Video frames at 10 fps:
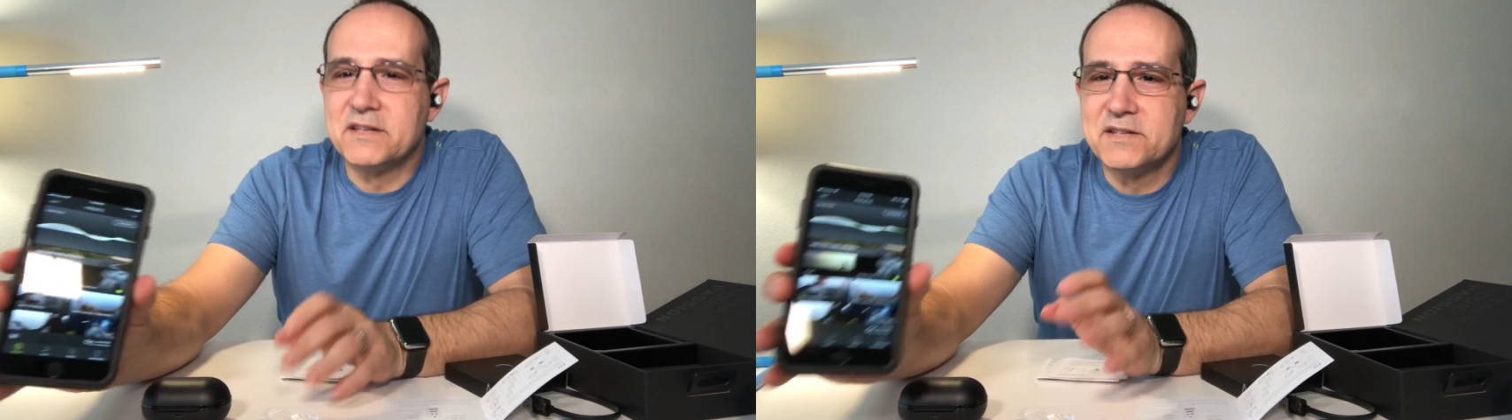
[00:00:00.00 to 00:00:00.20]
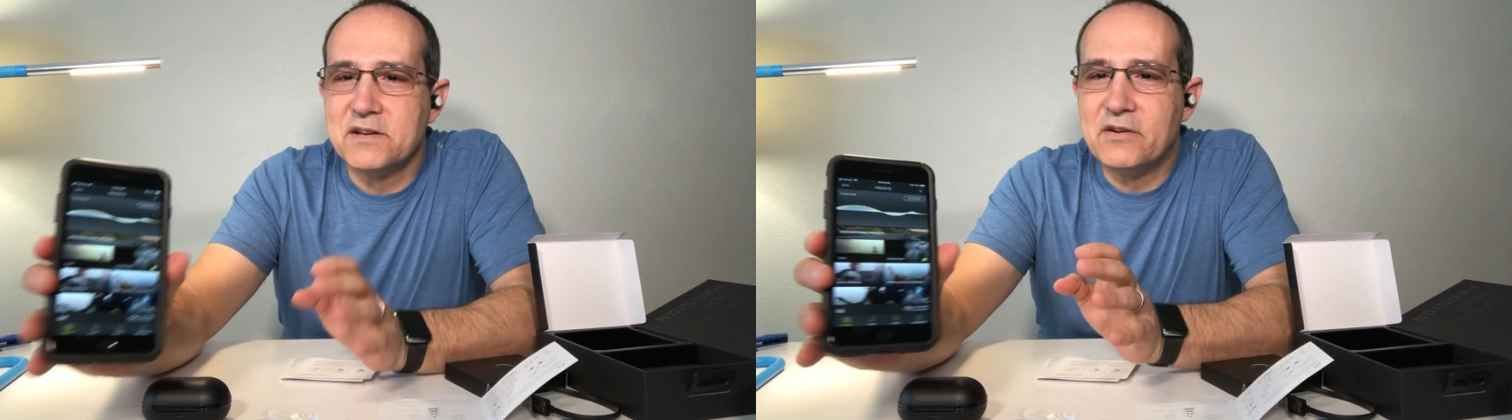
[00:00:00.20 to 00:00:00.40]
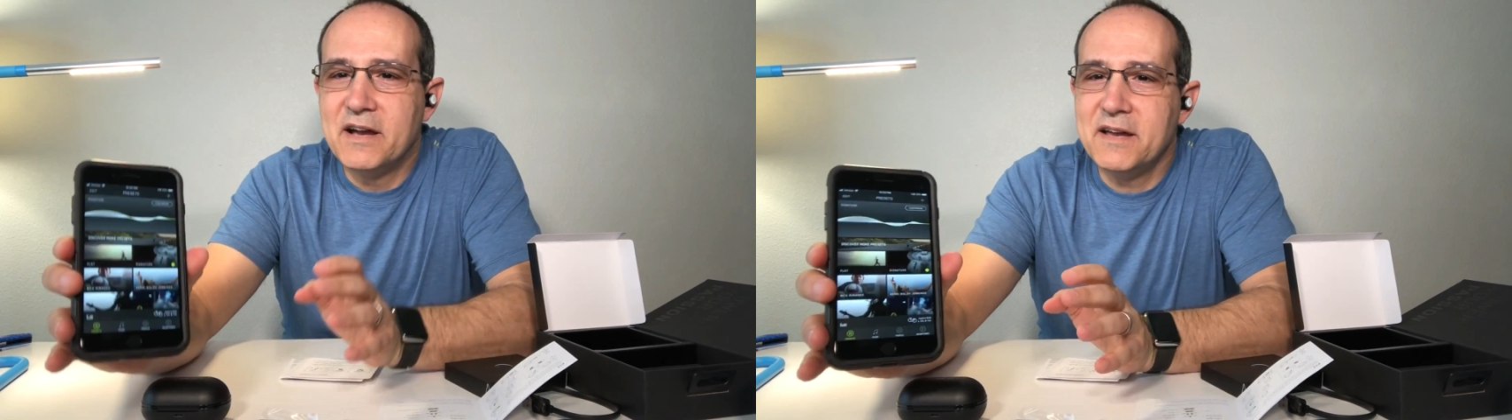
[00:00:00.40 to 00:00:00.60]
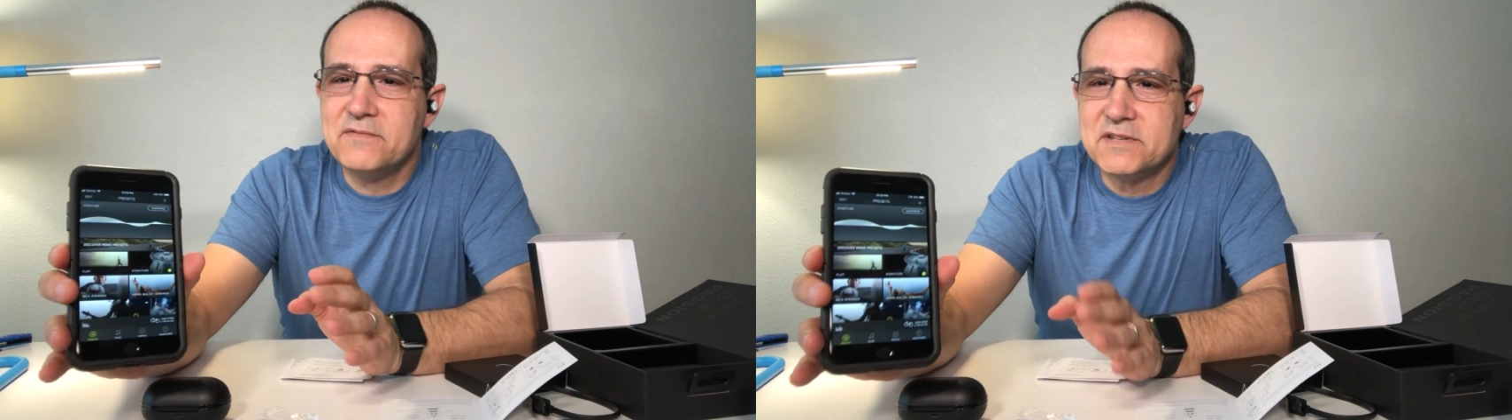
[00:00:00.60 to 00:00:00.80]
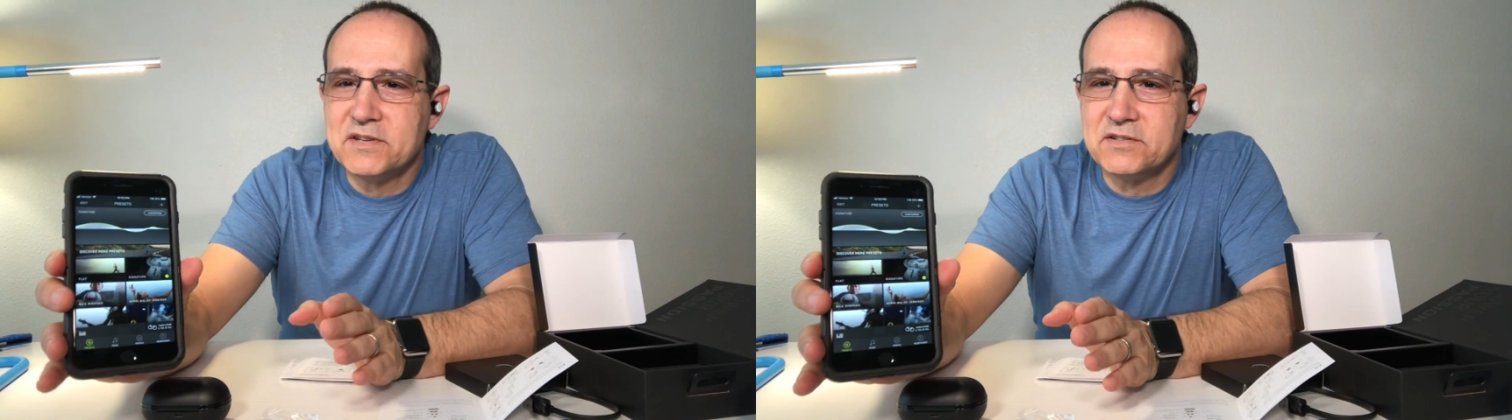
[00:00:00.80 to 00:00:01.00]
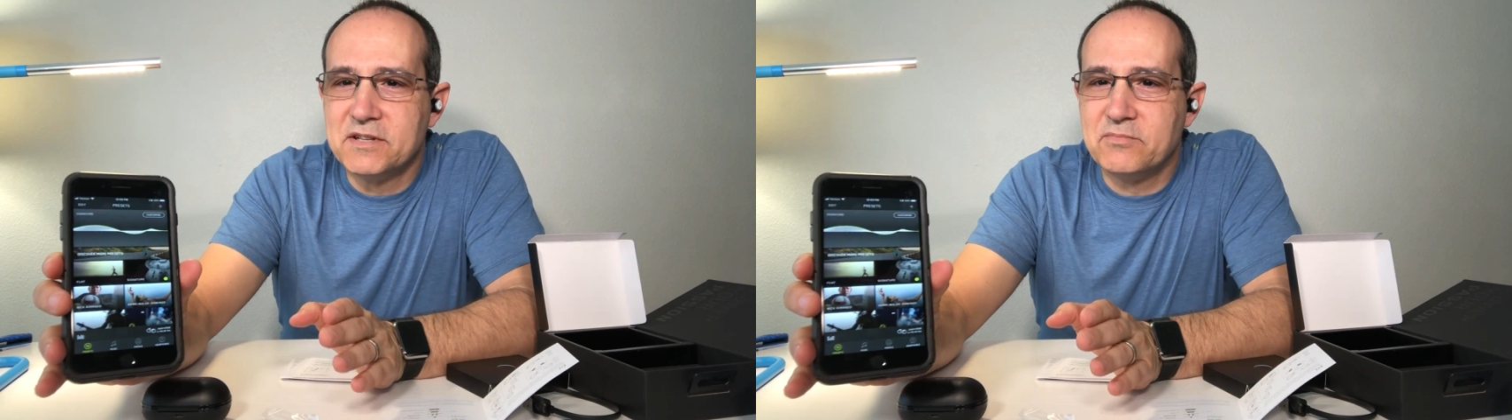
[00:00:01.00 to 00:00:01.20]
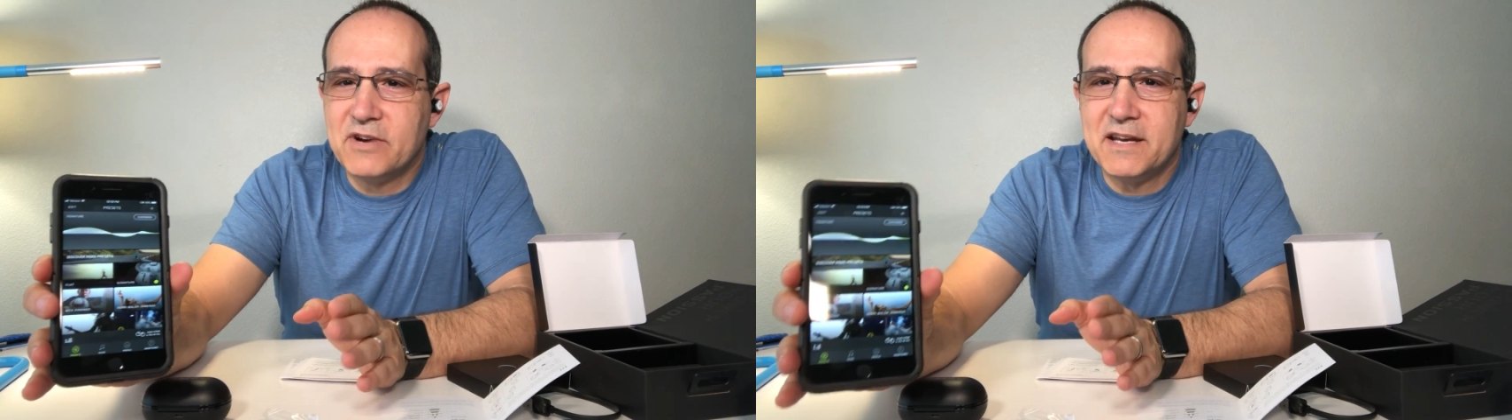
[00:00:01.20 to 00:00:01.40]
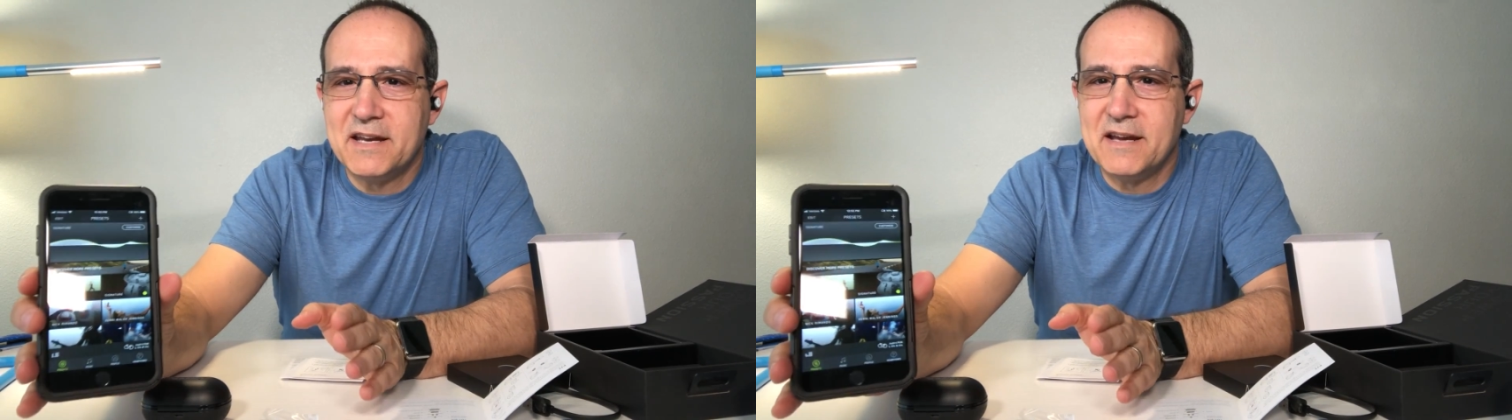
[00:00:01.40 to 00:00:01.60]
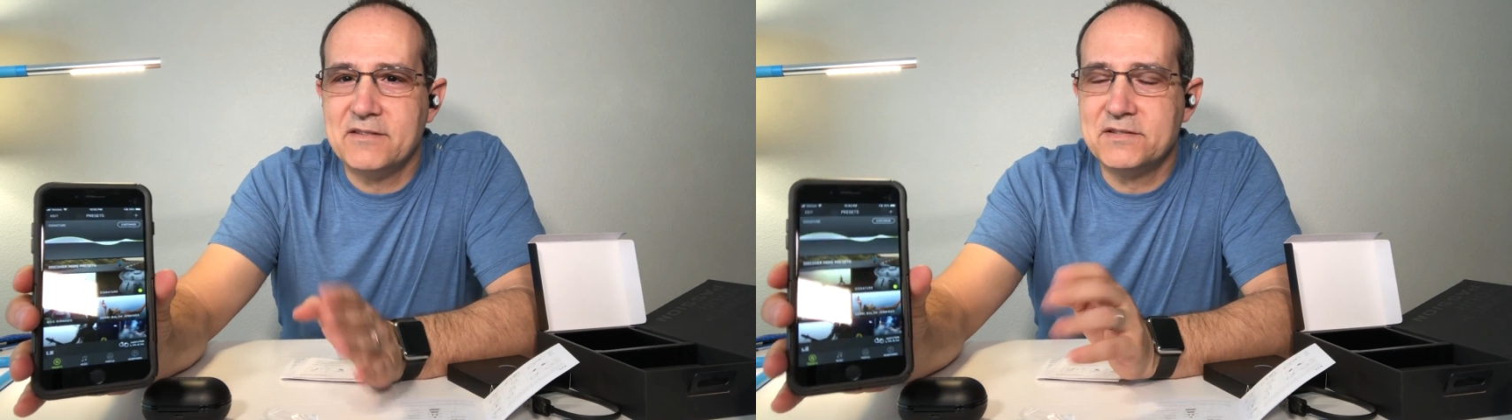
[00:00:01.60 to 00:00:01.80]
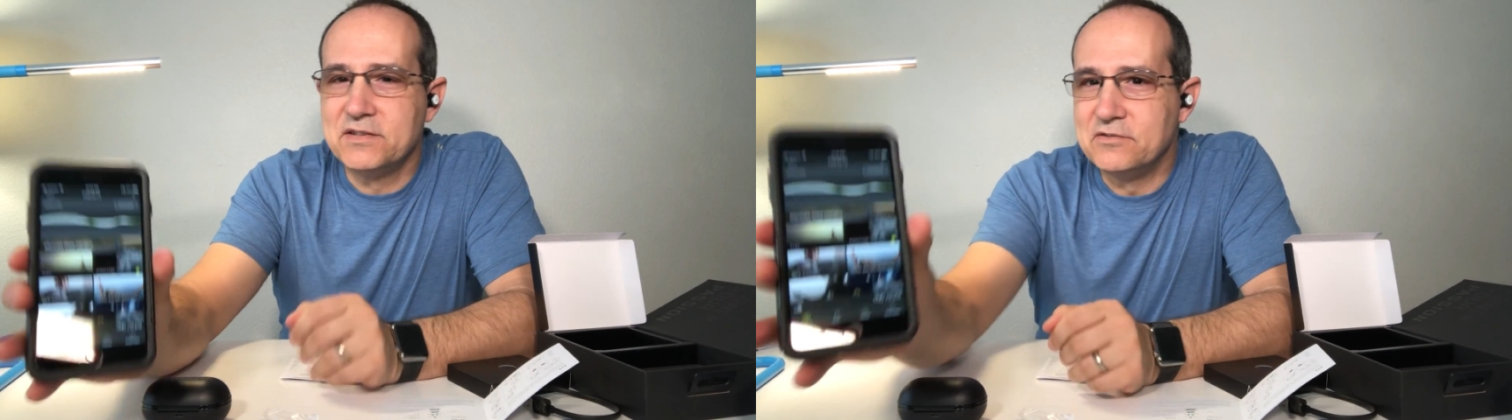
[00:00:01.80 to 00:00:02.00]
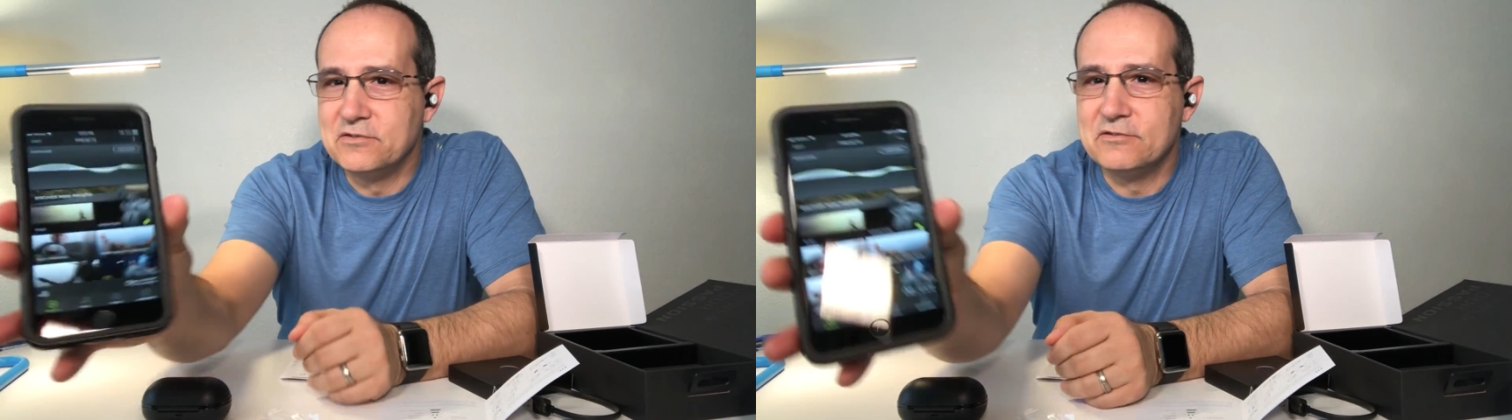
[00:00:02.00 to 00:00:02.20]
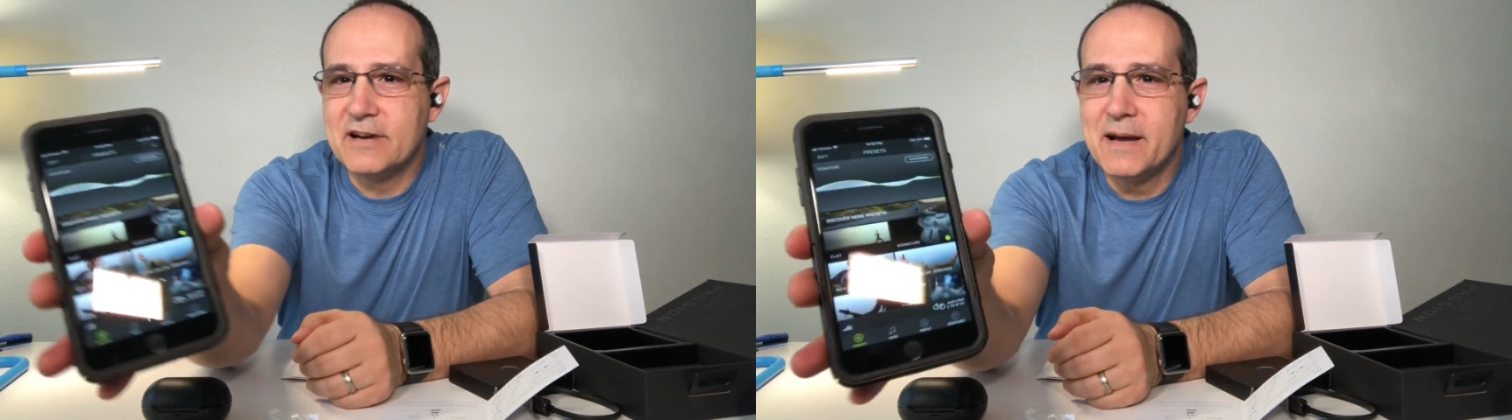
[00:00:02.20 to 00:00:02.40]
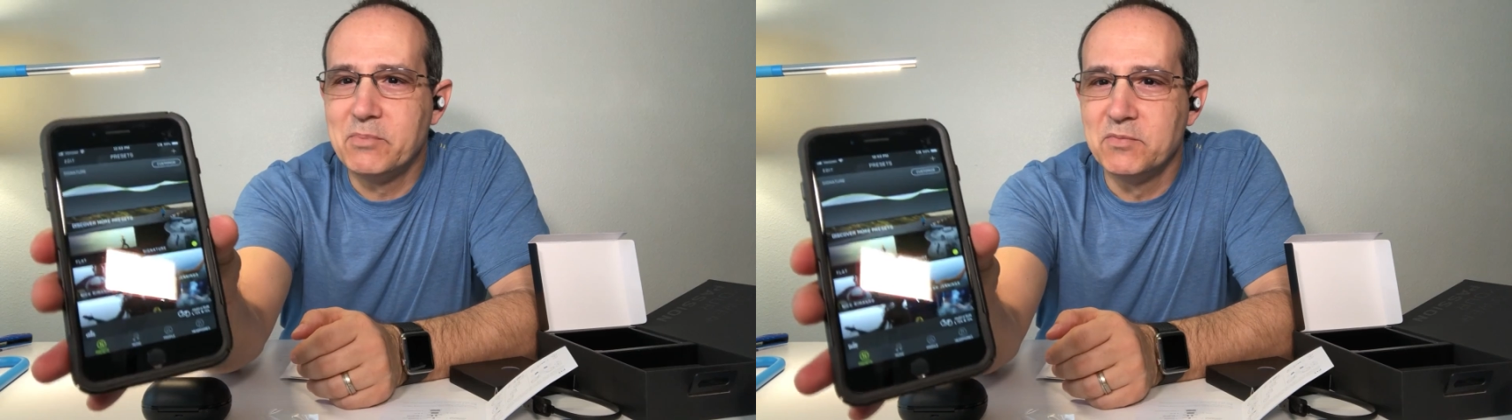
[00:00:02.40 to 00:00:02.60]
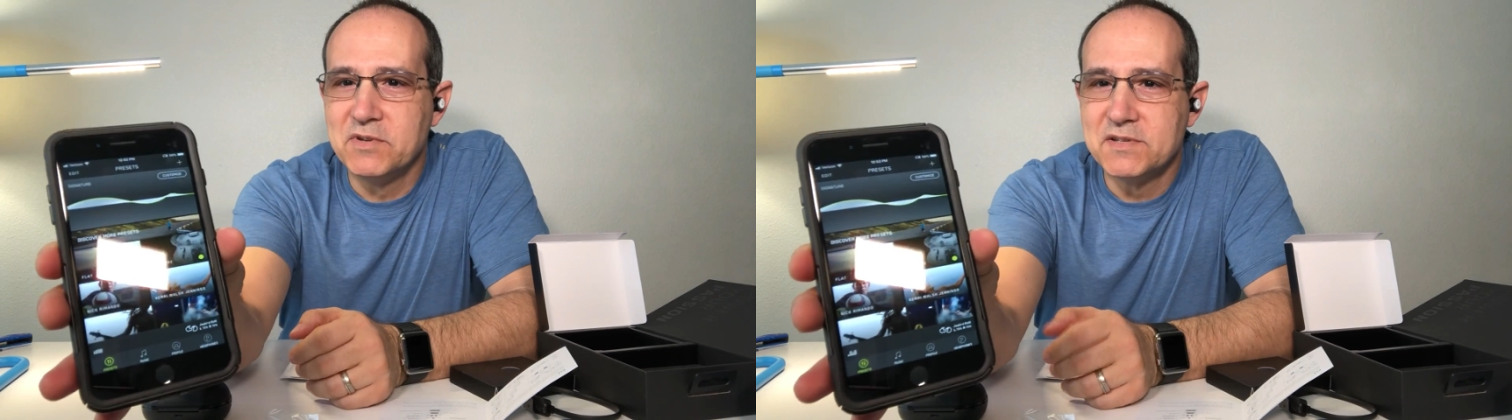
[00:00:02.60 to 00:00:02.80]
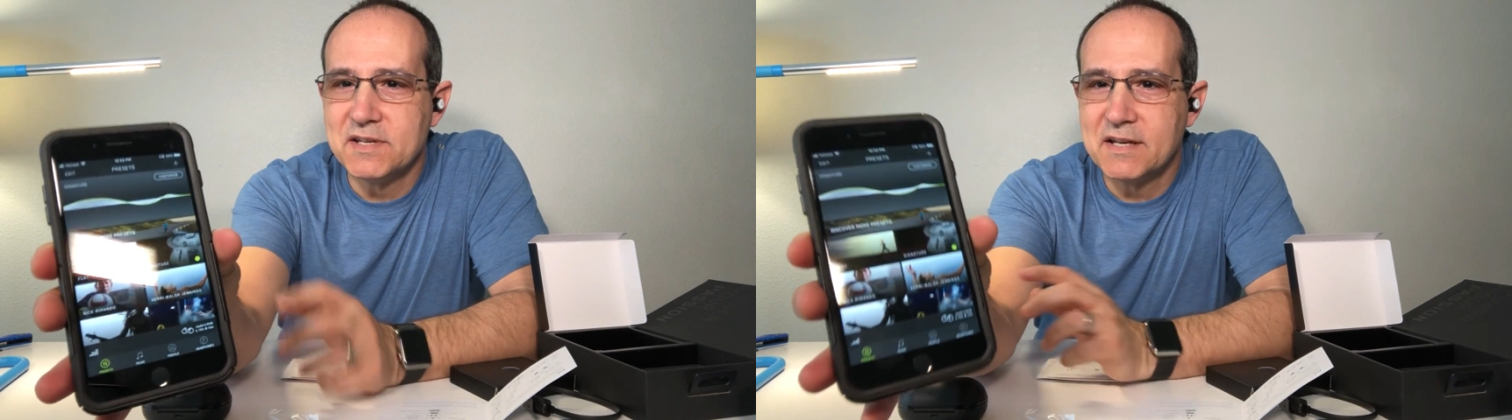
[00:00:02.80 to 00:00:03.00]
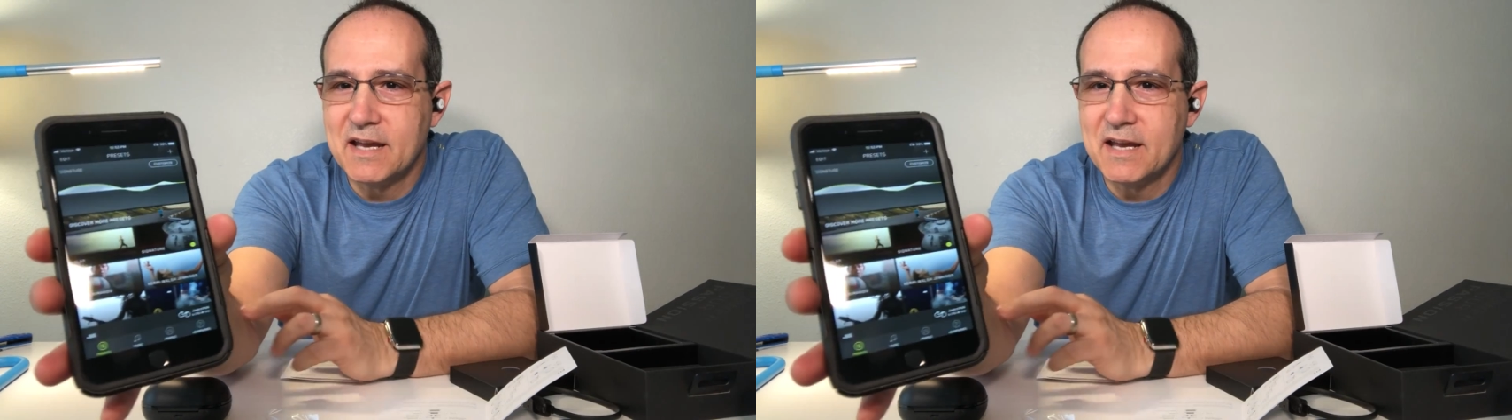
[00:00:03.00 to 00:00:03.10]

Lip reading: so I have this hooked up right now to Apple Music,